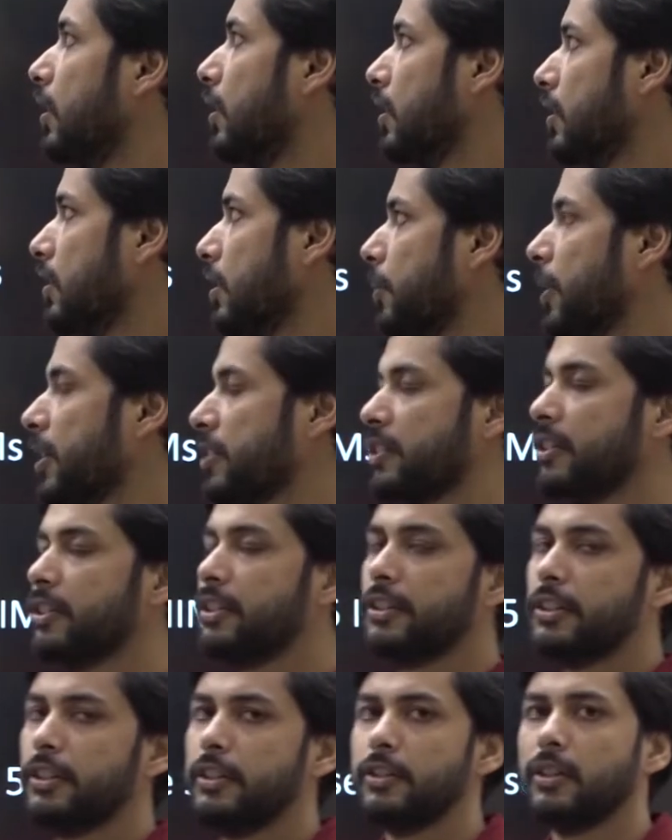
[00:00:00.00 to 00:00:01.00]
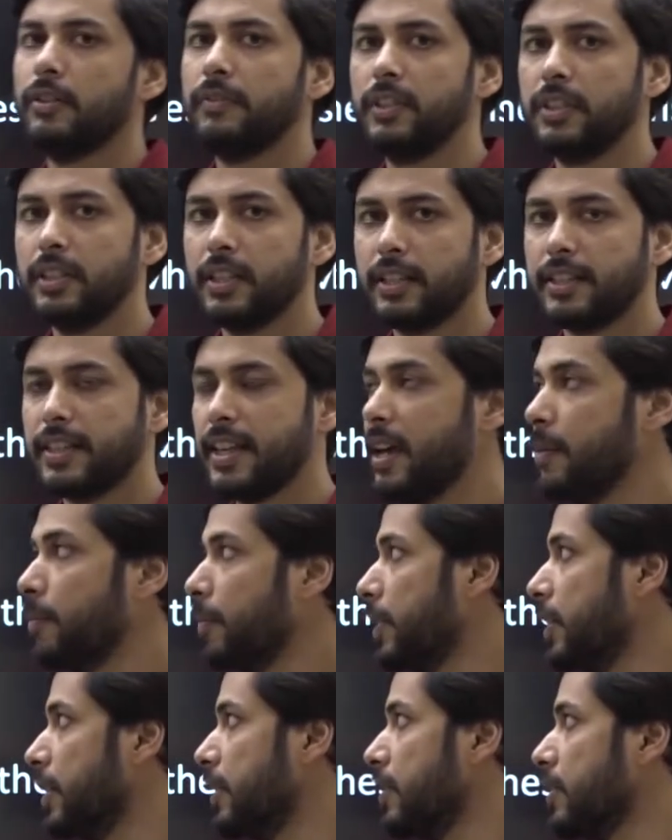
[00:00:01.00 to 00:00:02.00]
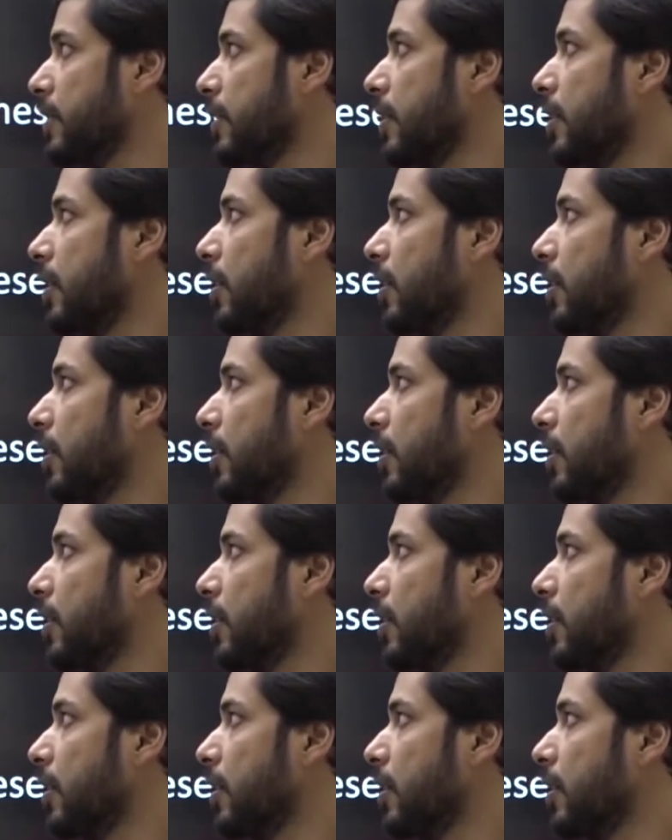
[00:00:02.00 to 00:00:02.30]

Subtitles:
Some extra details of this exam is,